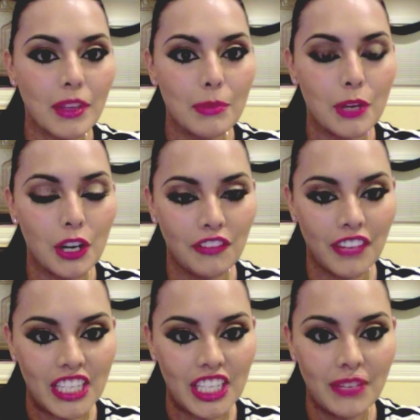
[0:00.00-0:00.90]
Pure
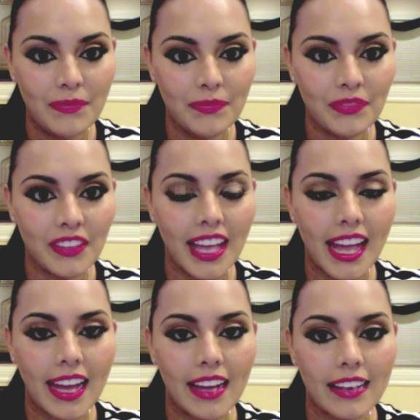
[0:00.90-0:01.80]
Fiji,
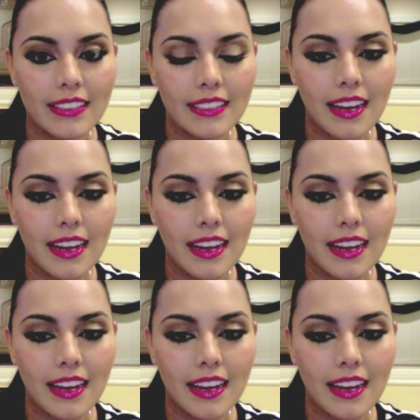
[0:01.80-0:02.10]
and